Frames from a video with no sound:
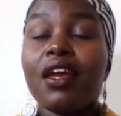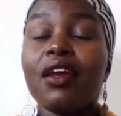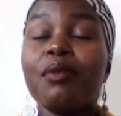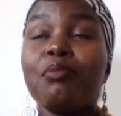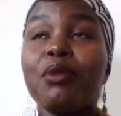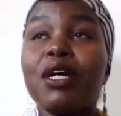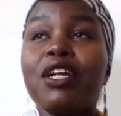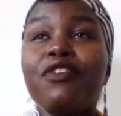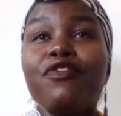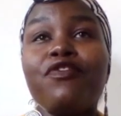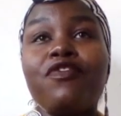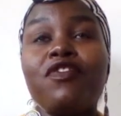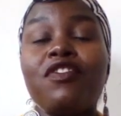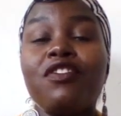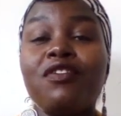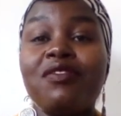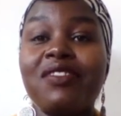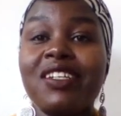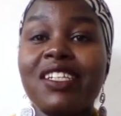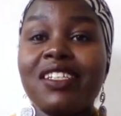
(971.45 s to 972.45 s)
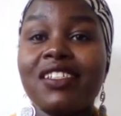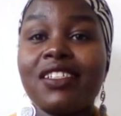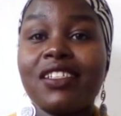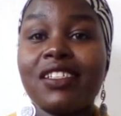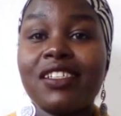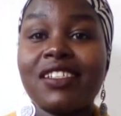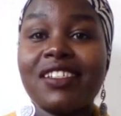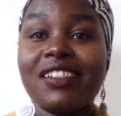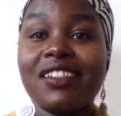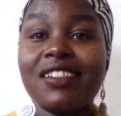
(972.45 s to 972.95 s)
Am I
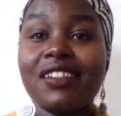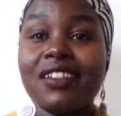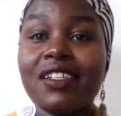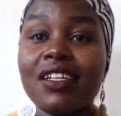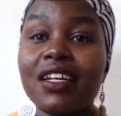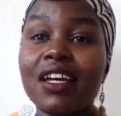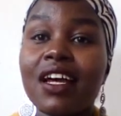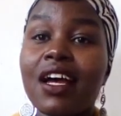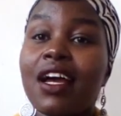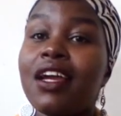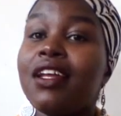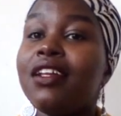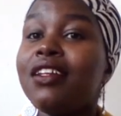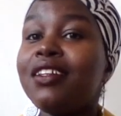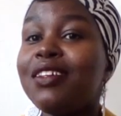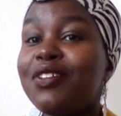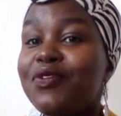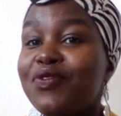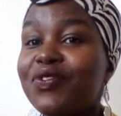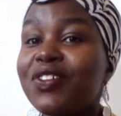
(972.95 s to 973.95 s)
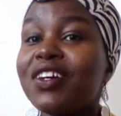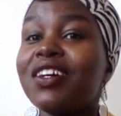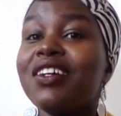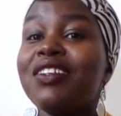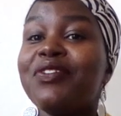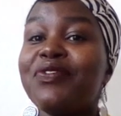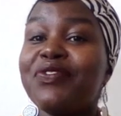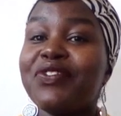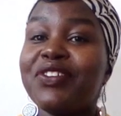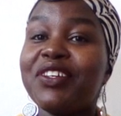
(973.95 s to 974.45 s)
fluent? I leave
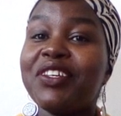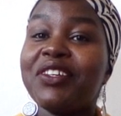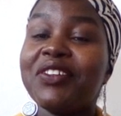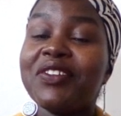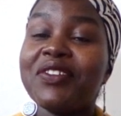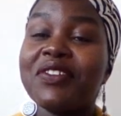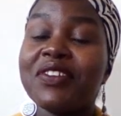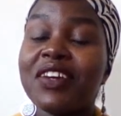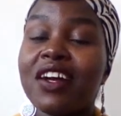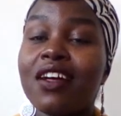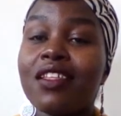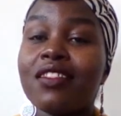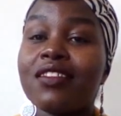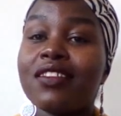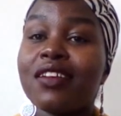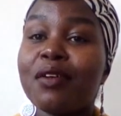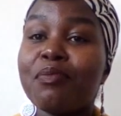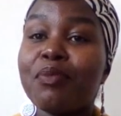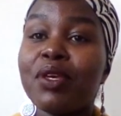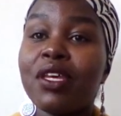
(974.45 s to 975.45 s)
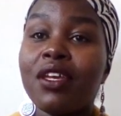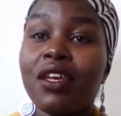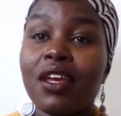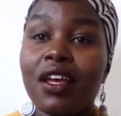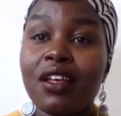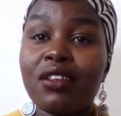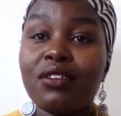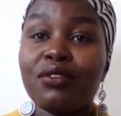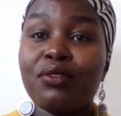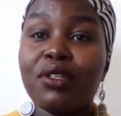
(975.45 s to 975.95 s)
that for you to answer me
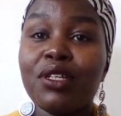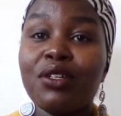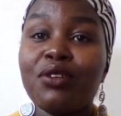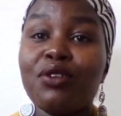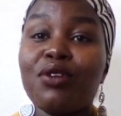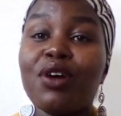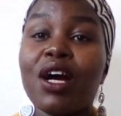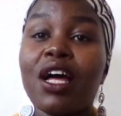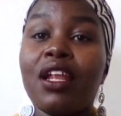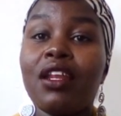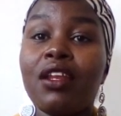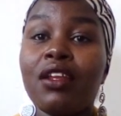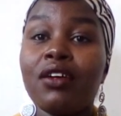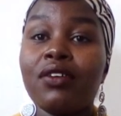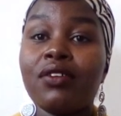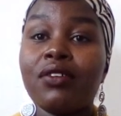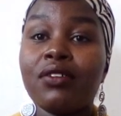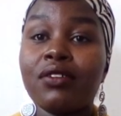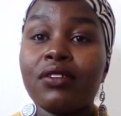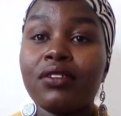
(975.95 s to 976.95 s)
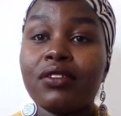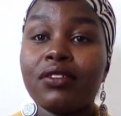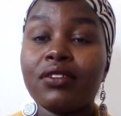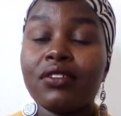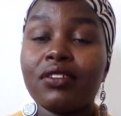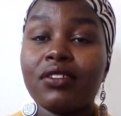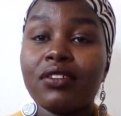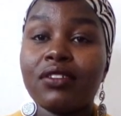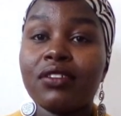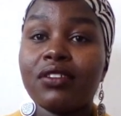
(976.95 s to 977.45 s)
as we go along
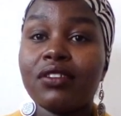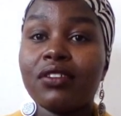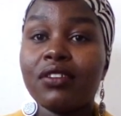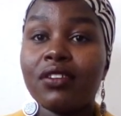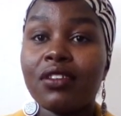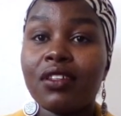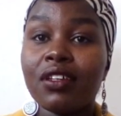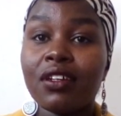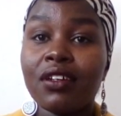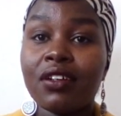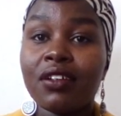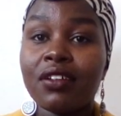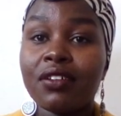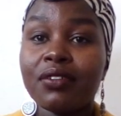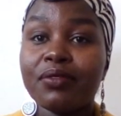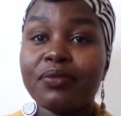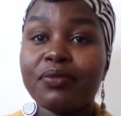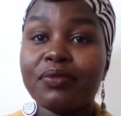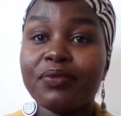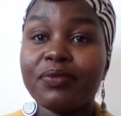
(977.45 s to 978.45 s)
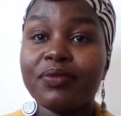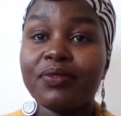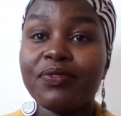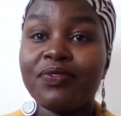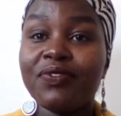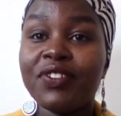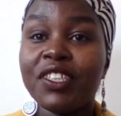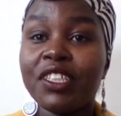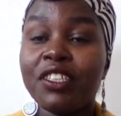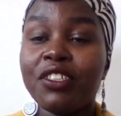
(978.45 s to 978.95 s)
the
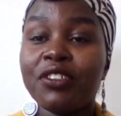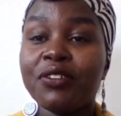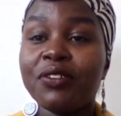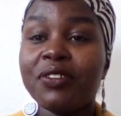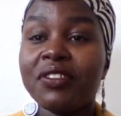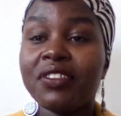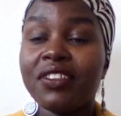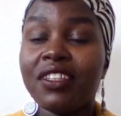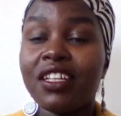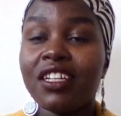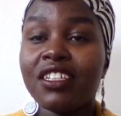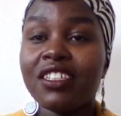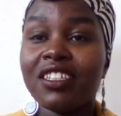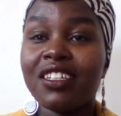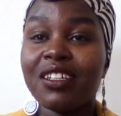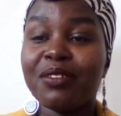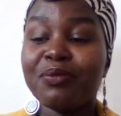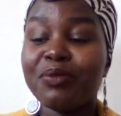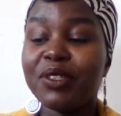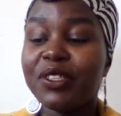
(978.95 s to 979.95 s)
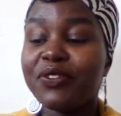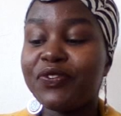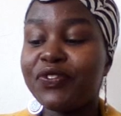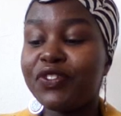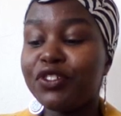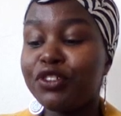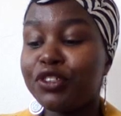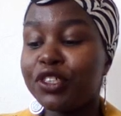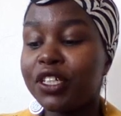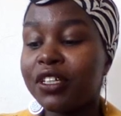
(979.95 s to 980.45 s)
videos that come in
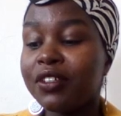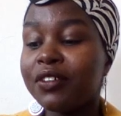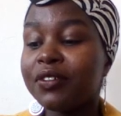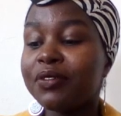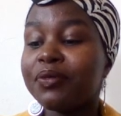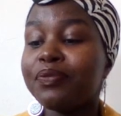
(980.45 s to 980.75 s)
future.